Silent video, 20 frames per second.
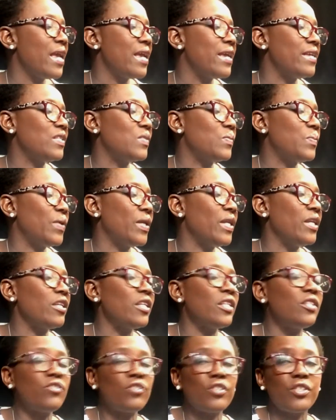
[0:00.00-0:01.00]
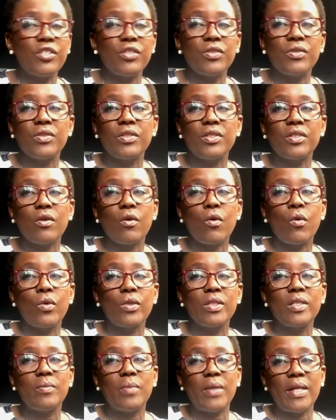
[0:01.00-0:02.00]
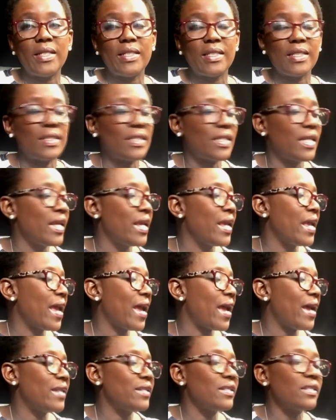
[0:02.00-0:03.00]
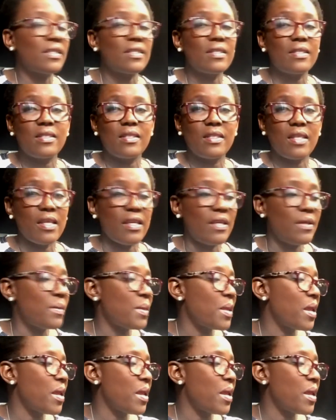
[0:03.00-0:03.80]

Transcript: is being introduced or debated. And C.